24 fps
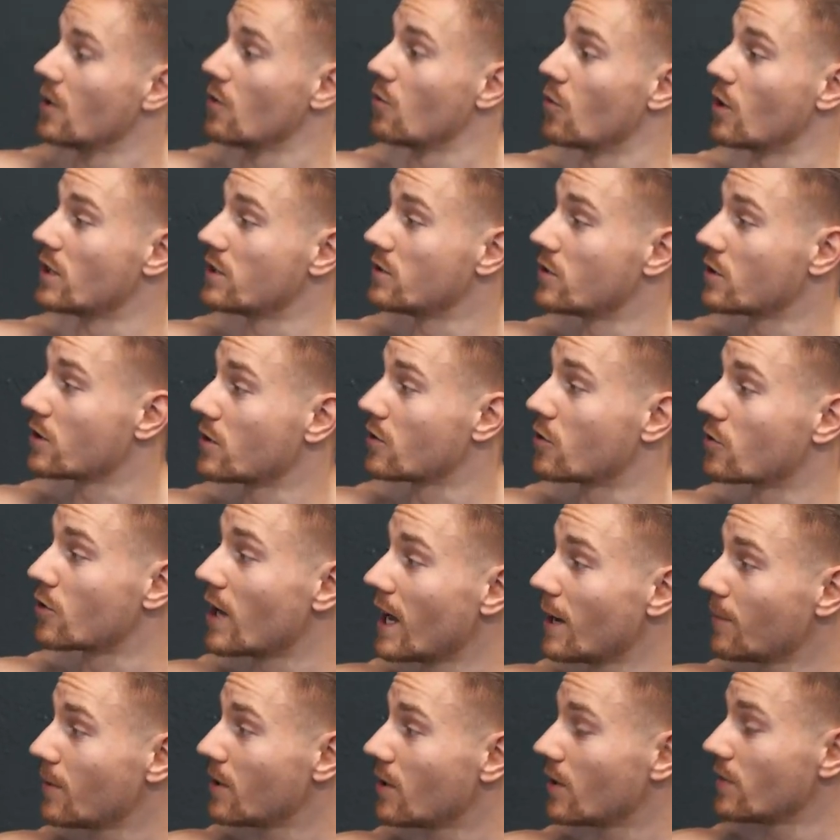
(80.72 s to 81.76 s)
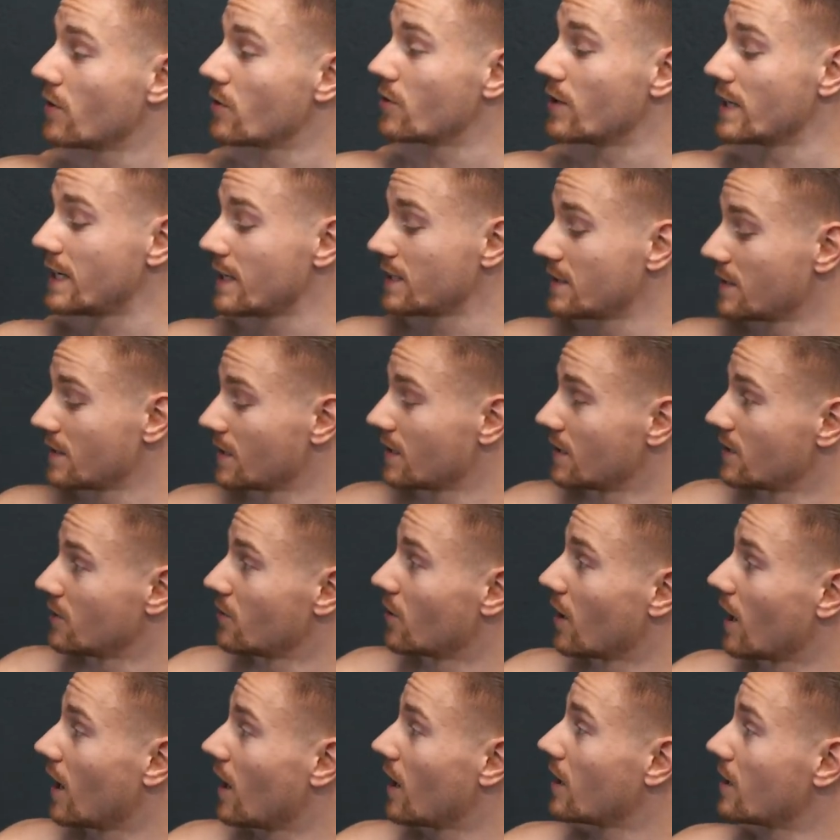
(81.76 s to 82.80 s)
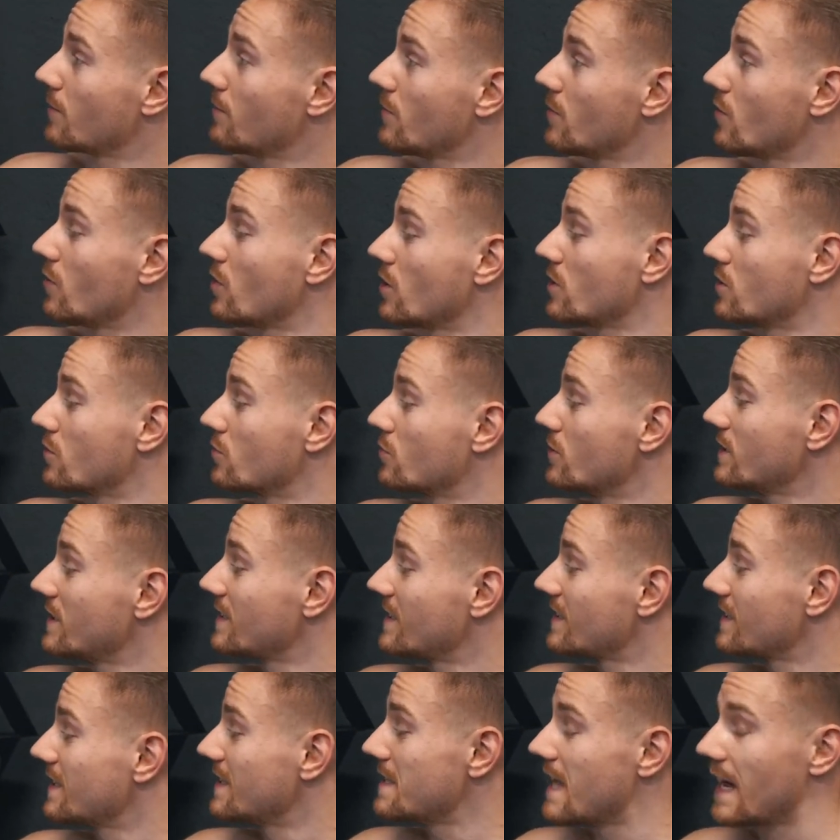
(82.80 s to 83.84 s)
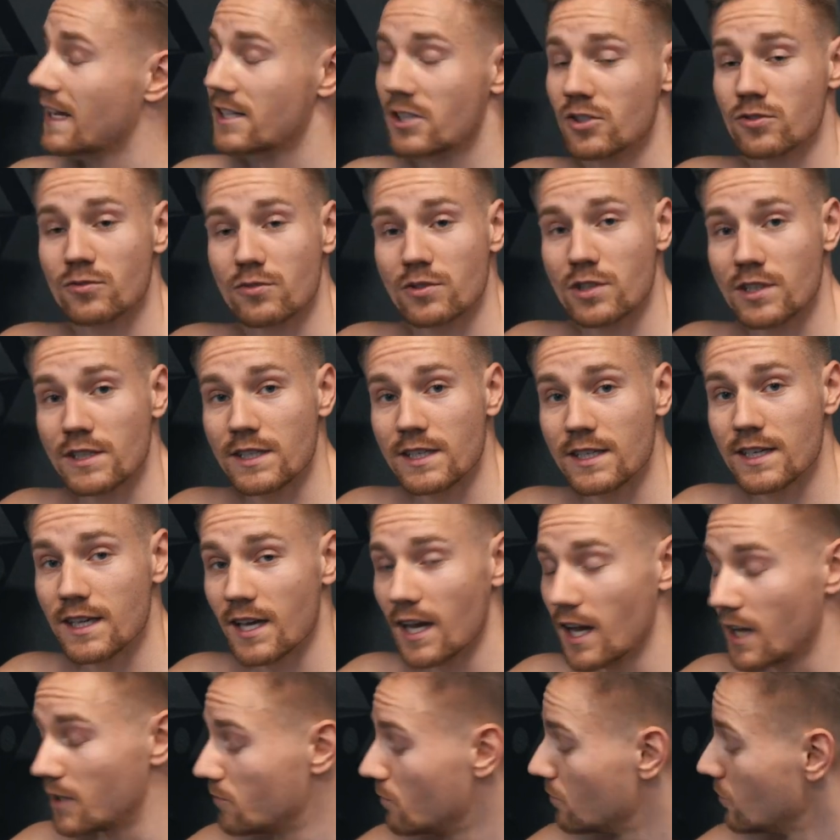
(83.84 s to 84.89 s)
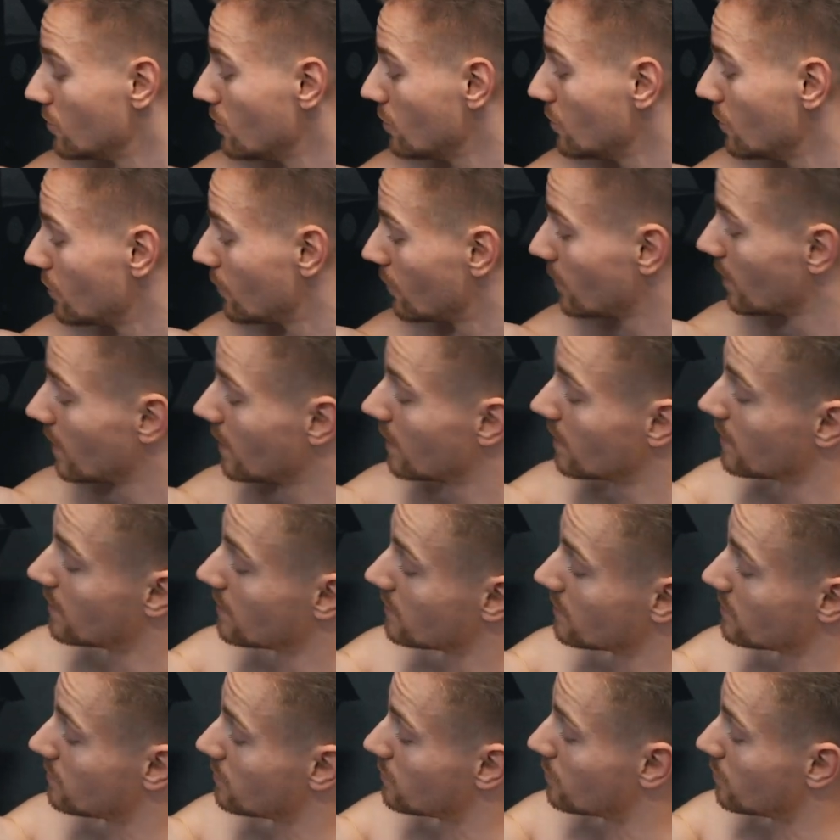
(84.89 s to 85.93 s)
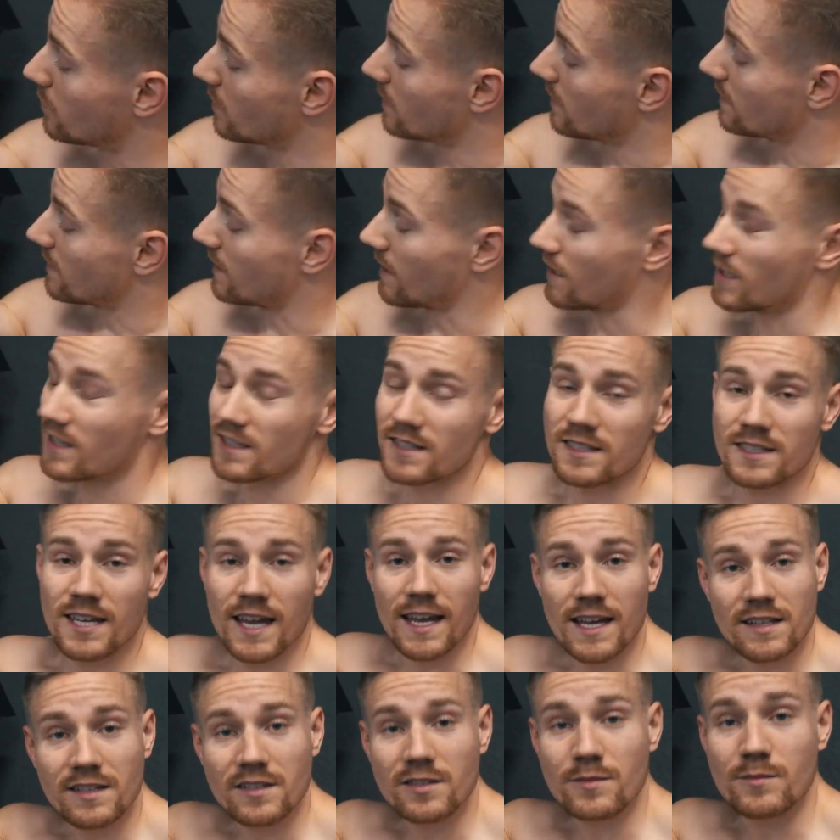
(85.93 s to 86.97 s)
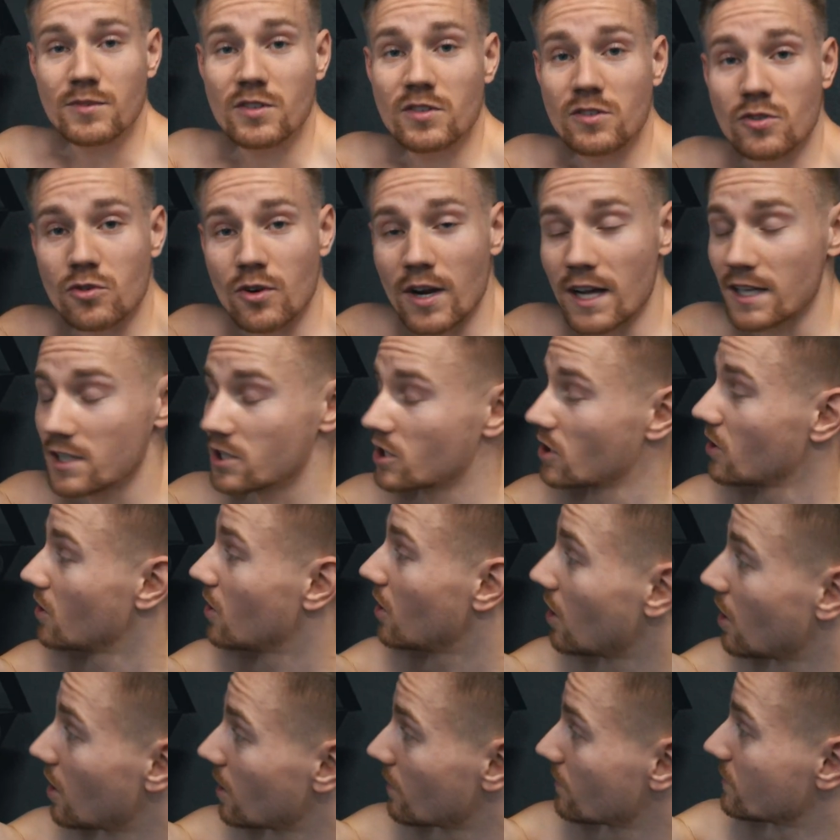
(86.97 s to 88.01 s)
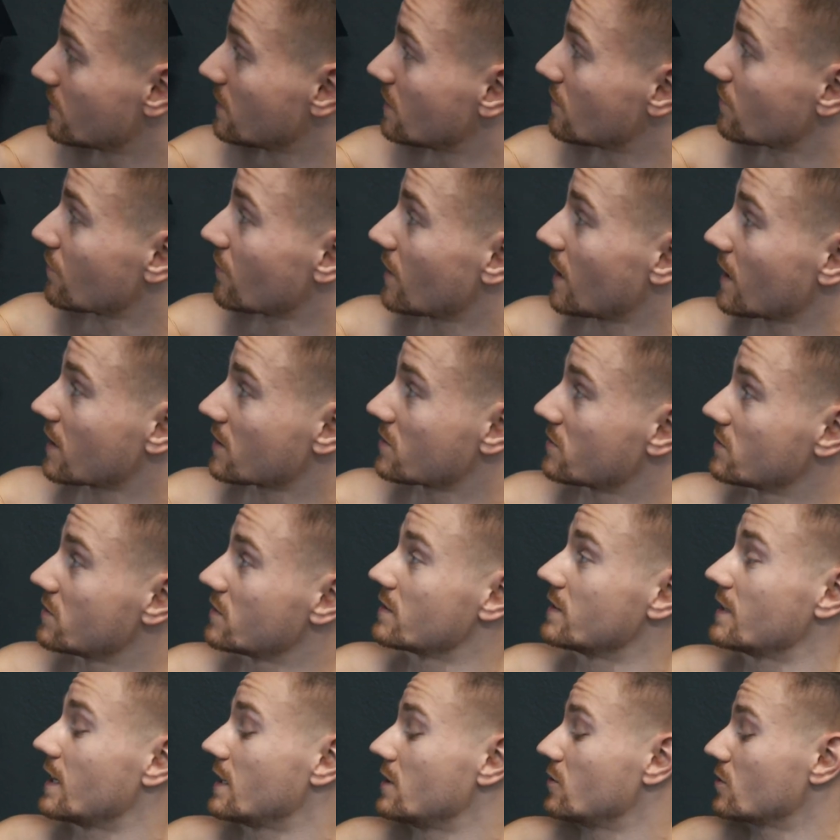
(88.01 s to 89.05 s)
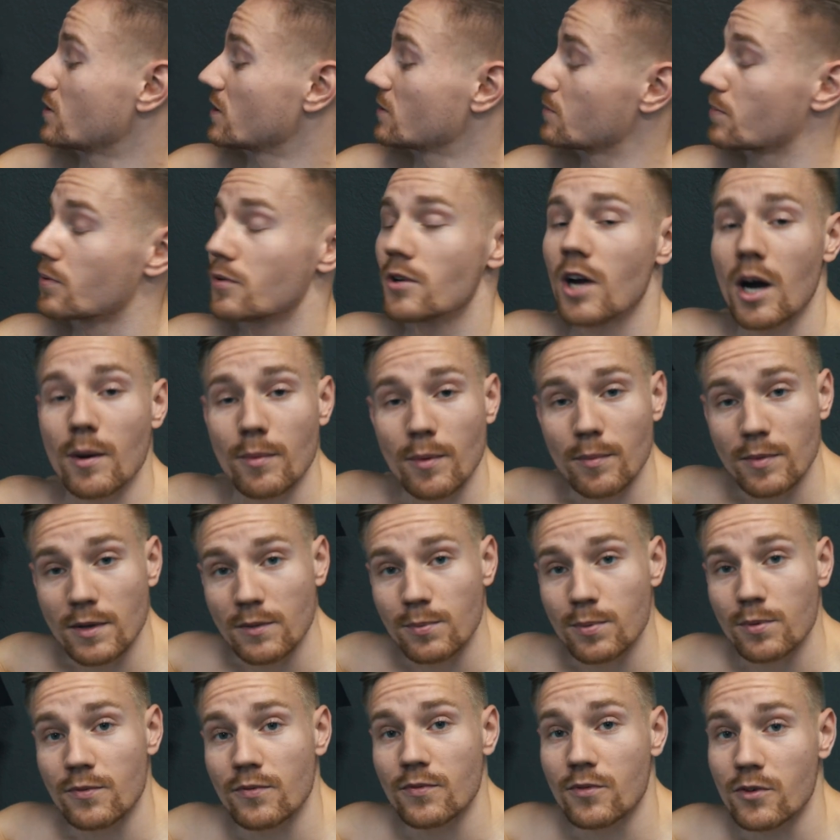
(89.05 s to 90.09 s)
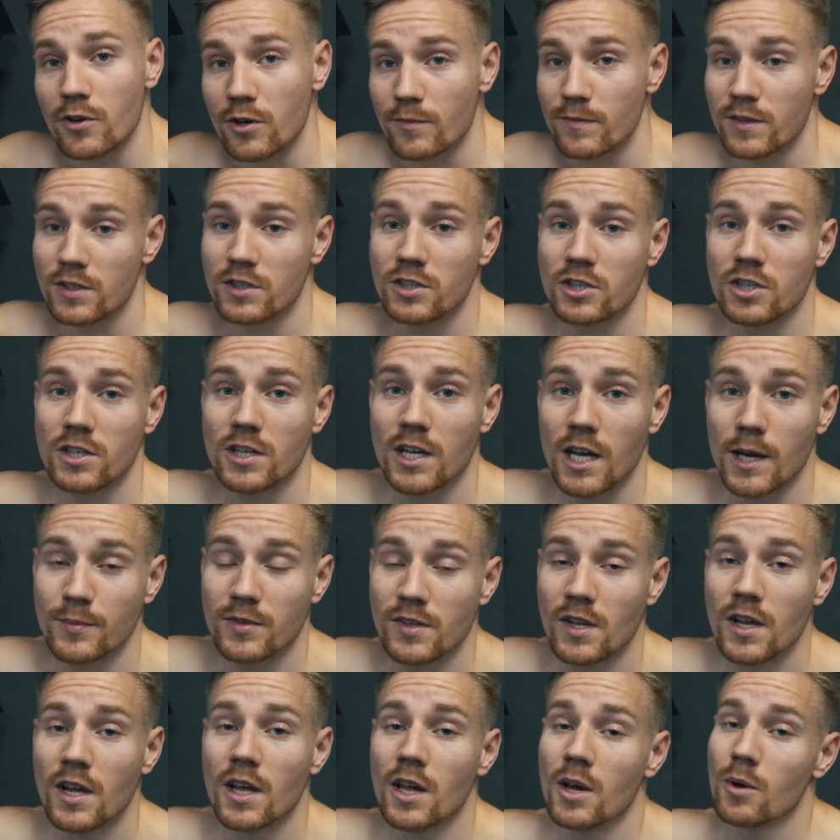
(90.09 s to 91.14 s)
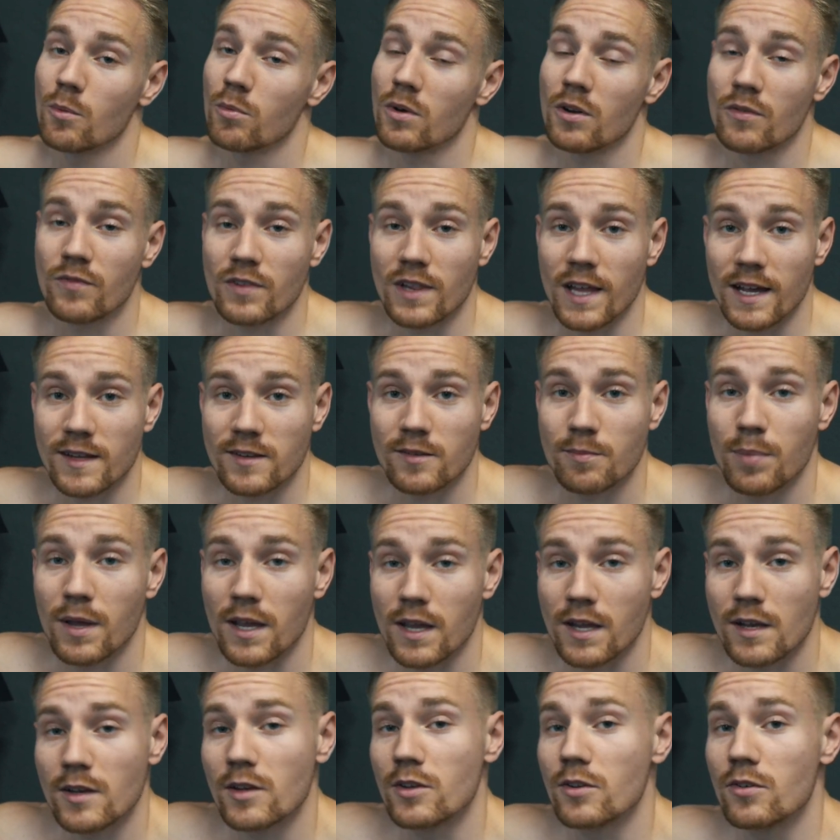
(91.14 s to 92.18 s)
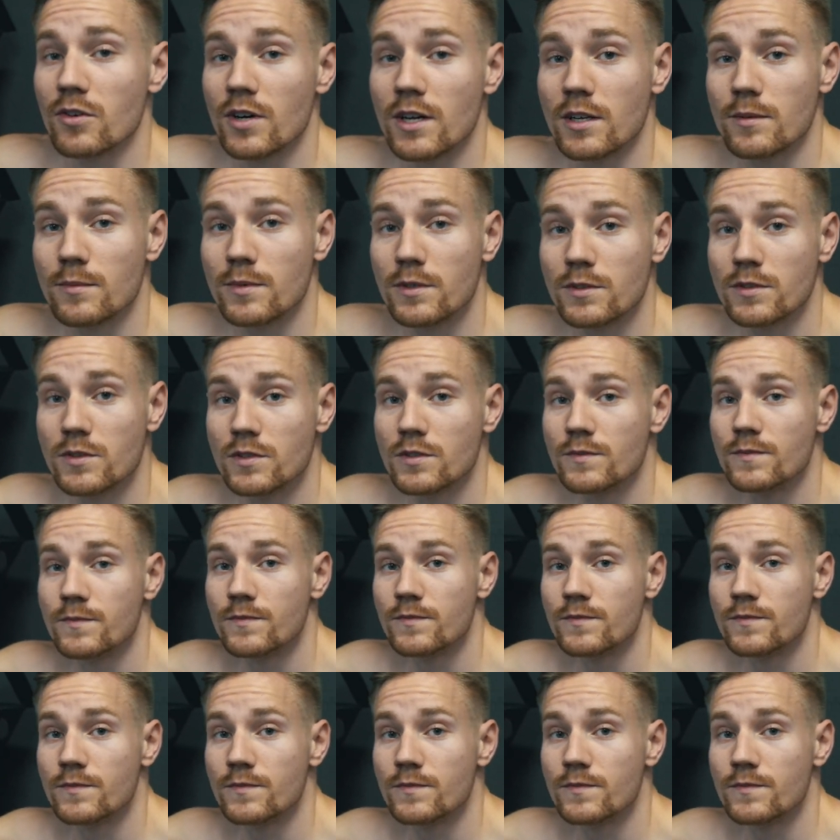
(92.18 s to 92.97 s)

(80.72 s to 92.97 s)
when you grab it on the rings, your arm or your wrist naturally can move to take some stretch off these flexors, and then you can probably perform the chin-ups with less pain in your elbows.